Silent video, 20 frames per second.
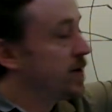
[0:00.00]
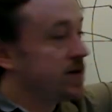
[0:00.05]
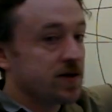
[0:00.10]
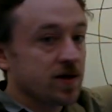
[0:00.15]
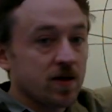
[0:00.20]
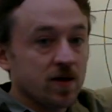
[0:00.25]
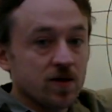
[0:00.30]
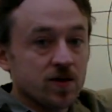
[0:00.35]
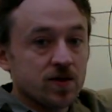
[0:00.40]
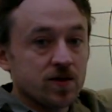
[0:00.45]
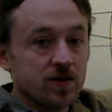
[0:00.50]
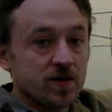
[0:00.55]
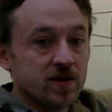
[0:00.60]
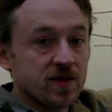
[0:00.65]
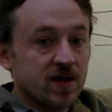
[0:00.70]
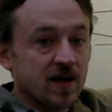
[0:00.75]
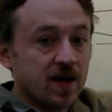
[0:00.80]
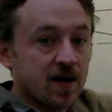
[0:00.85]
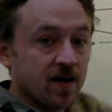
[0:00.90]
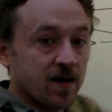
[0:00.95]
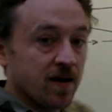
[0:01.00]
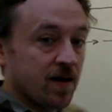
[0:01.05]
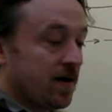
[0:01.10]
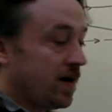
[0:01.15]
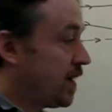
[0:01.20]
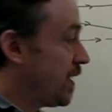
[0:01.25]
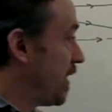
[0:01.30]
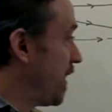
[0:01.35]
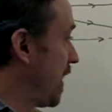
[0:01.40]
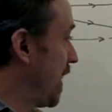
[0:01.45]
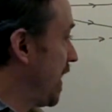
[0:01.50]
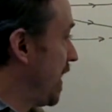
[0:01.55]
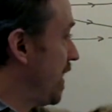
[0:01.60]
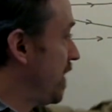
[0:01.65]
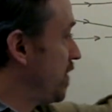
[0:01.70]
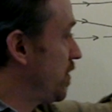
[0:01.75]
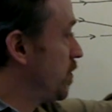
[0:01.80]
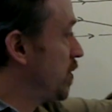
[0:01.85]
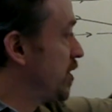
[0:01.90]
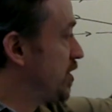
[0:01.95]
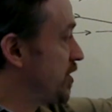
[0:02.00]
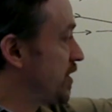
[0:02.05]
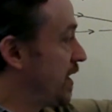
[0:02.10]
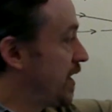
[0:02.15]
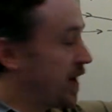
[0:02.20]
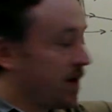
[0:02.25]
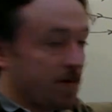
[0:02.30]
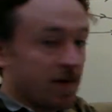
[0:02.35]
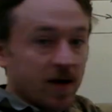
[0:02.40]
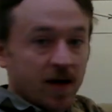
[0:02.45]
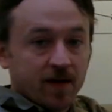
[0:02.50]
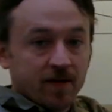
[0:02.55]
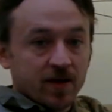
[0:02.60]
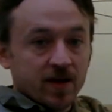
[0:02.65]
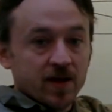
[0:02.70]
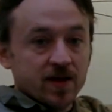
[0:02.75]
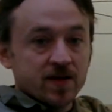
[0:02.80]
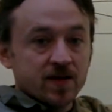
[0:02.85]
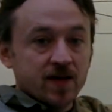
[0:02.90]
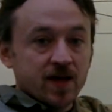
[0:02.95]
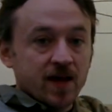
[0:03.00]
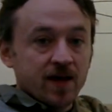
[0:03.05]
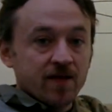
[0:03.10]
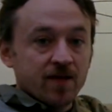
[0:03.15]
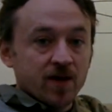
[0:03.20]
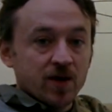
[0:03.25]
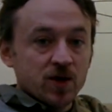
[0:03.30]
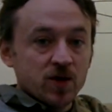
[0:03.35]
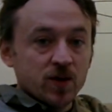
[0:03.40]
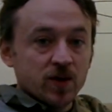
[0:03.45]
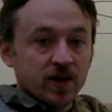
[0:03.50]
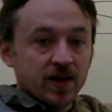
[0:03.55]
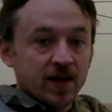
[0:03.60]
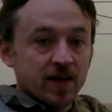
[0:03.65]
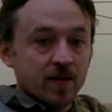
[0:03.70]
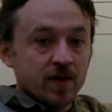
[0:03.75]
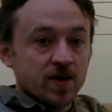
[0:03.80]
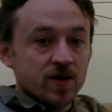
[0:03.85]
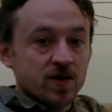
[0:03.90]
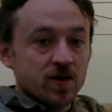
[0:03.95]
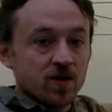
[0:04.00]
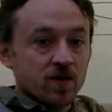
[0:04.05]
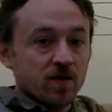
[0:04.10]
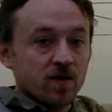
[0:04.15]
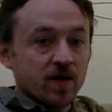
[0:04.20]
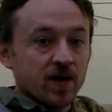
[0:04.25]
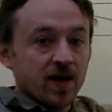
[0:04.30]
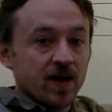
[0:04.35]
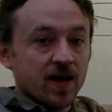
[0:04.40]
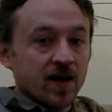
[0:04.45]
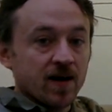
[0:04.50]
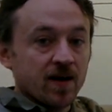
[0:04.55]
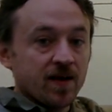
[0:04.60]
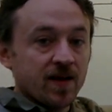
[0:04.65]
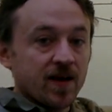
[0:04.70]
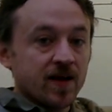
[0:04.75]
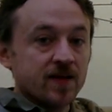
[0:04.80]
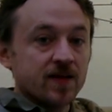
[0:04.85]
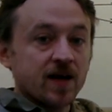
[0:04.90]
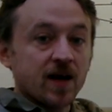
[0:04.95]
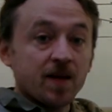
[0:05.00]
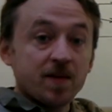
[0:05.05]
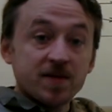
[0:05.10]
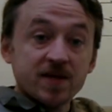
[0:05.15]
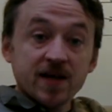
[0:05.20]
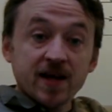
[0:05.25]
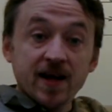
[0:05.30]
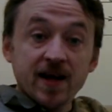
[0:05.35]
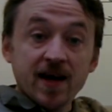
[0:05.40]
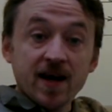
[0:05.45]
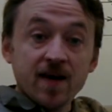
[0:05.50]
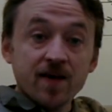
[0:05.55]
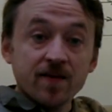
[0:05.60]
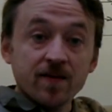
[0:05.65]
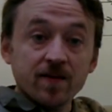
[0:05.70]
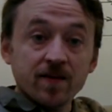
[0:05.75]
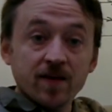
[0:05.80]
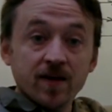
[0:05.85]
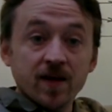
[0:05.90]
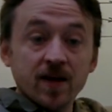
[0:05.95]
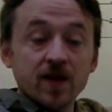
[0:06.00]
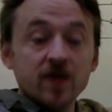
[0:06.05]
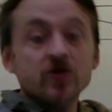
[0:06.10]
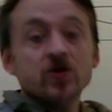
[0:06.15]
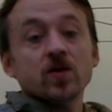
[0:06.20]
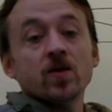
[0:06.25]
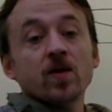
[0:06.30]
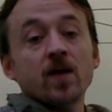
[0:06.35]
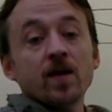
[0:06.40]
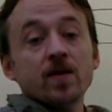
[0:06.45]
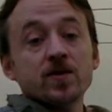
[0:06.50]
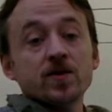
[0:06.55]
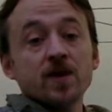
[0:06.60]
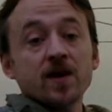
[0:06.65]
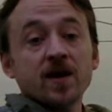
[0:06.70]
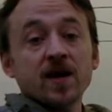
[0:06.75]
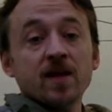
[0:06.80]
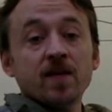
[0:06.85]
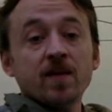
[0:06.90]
as it goes through the center. And what you end up having is a virtual image over here that's upside down. So when I was talking